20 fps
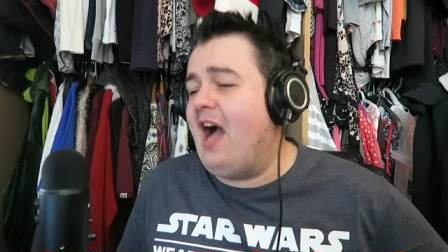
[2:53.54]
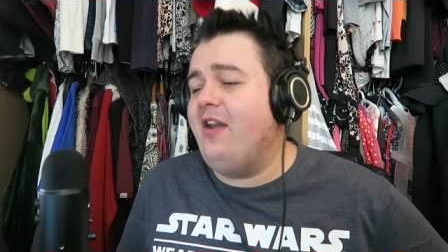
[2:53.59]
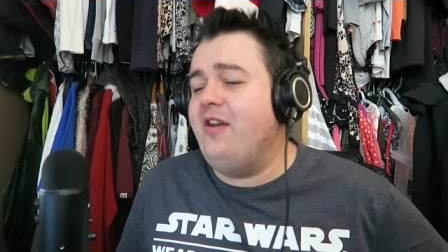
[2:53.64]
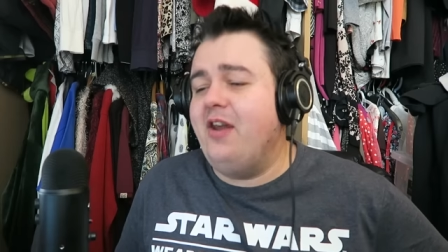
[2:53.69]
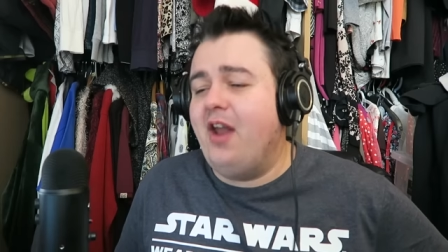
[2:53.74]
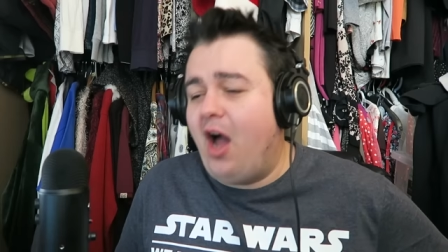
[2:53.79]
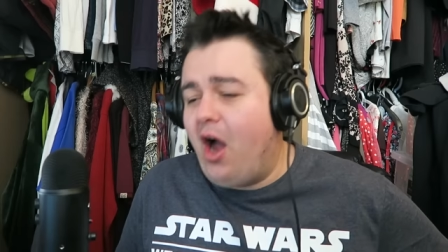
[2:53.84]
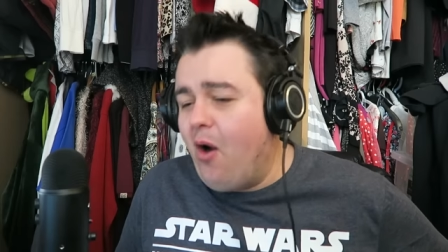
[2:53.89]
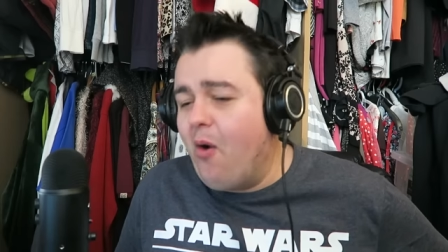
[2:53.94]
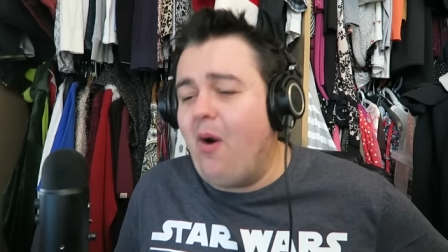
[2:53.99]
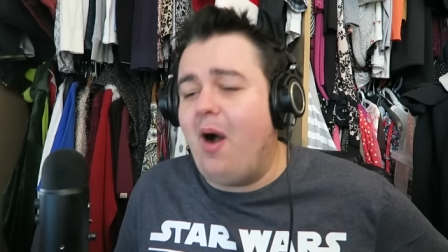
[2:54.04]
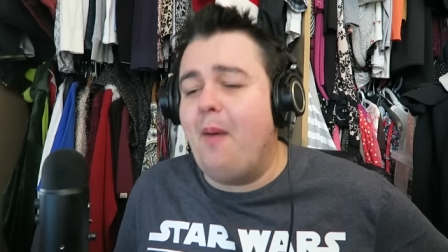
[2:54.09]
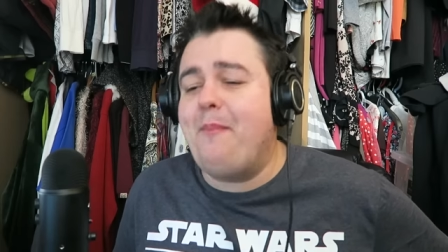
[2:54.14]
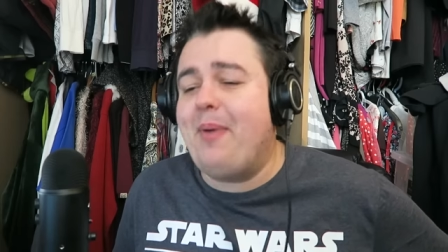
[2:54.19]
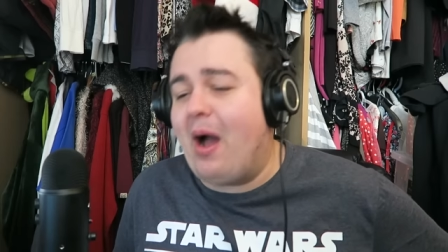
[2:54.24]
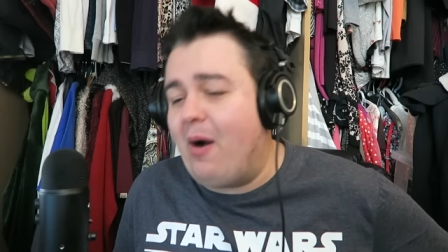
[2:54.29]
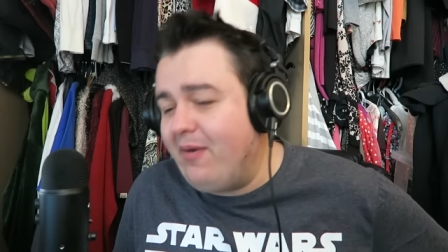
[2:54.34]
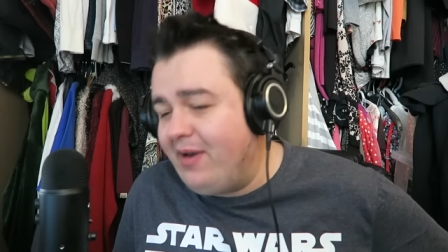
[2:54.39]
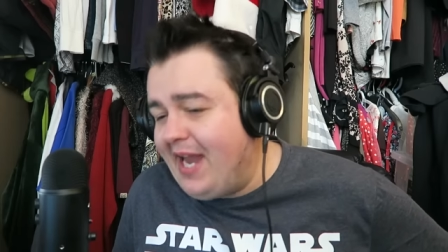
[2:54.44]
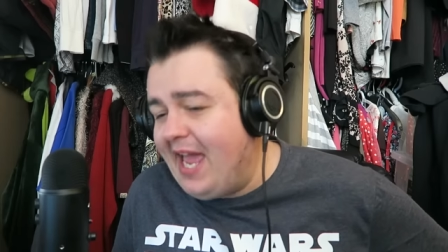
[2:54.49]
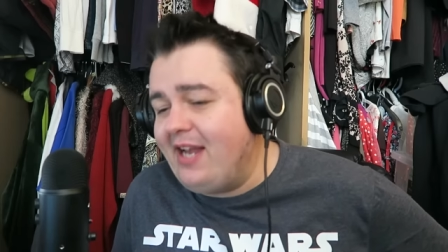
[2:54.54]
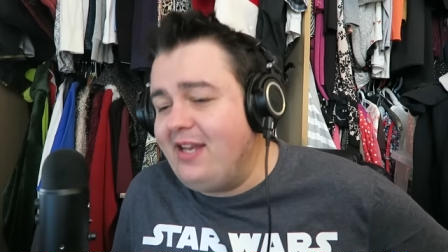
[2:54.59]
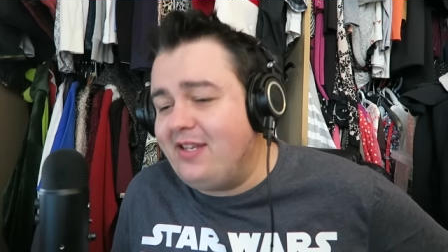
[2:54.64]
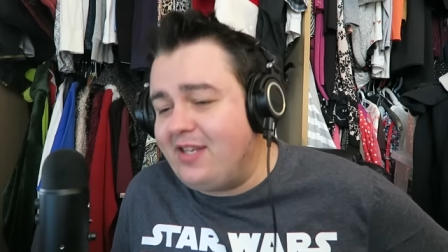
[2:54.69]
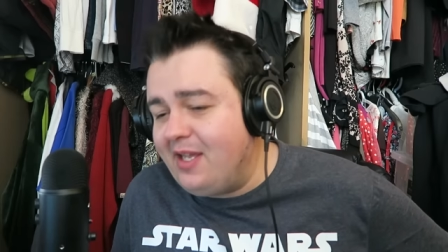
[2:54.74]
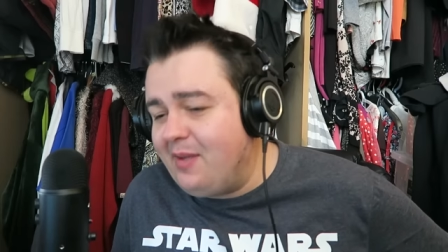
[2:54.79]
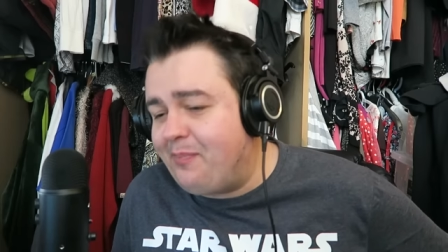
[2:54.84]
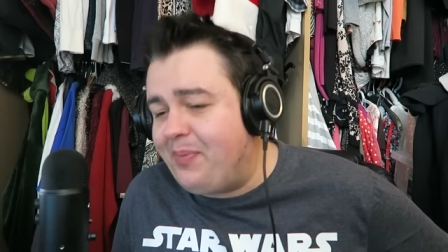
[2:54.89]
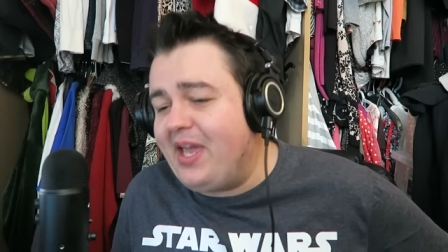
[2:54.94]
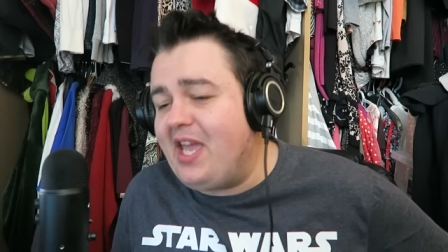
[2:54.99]
I know about
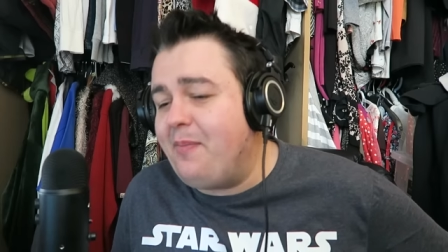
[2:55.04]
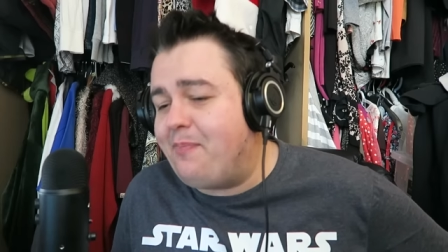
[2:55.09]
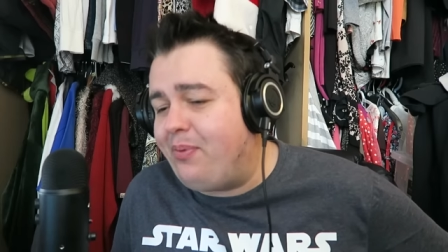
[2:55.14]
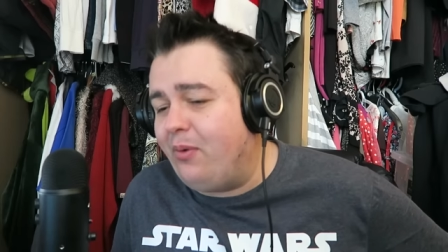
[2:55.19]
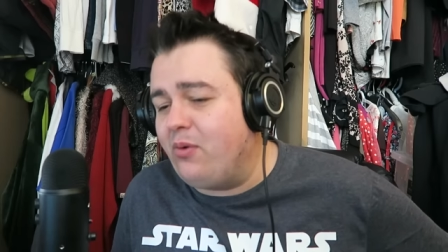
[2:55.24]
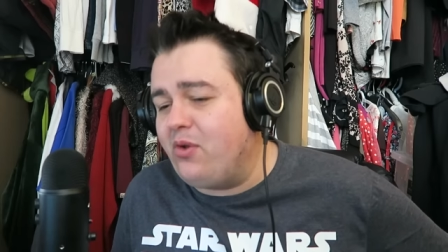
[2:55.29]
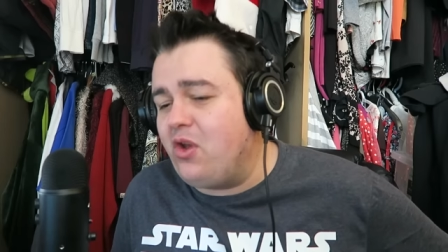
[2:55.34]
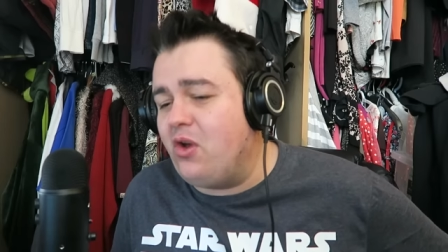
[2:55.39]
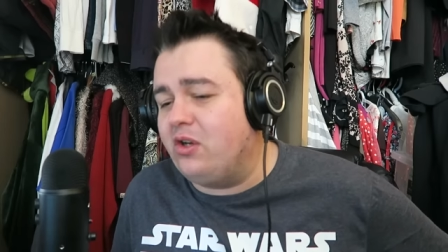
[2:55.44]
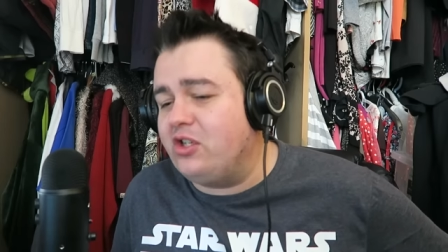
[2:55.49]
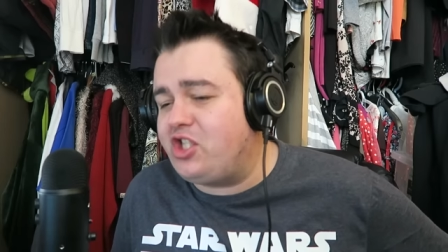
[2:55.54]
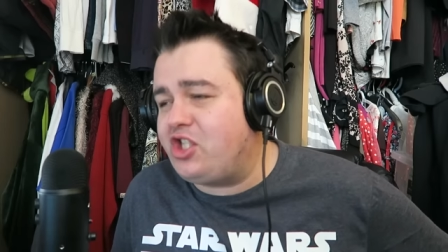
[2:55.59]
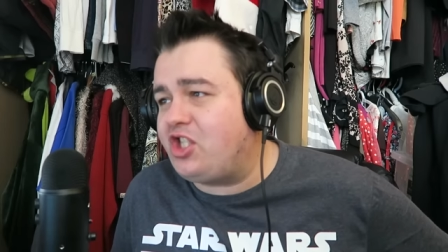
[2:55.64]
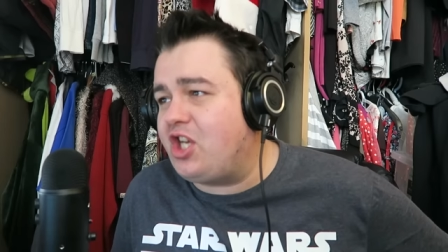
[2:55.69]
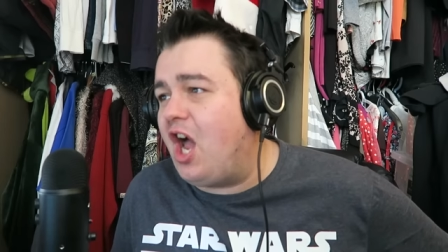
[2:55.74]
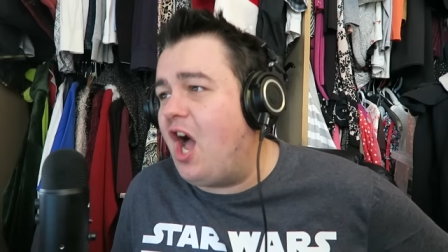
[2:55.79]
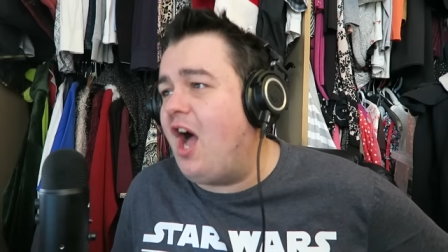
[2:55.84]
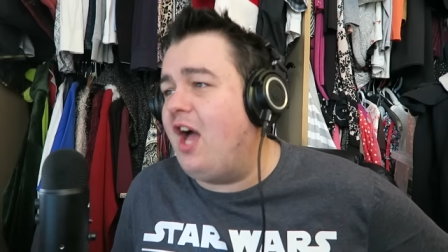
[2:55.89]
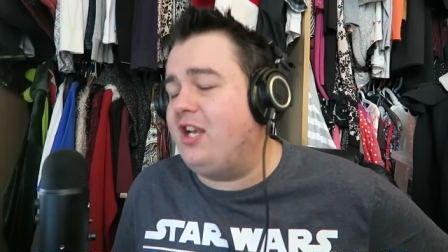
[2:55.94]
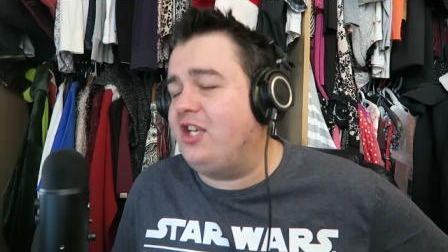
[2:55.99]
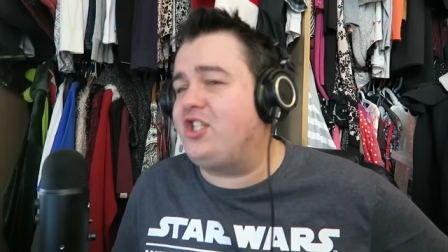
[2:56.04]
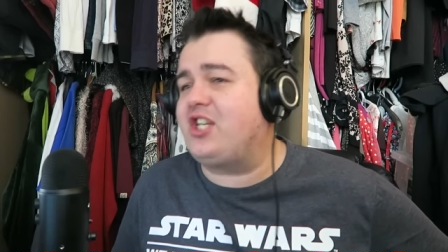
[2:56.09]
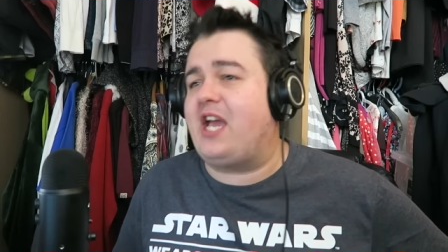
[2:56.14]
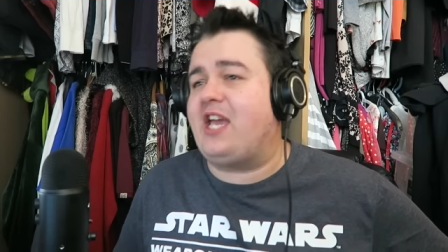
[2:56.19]
lending people your shirt,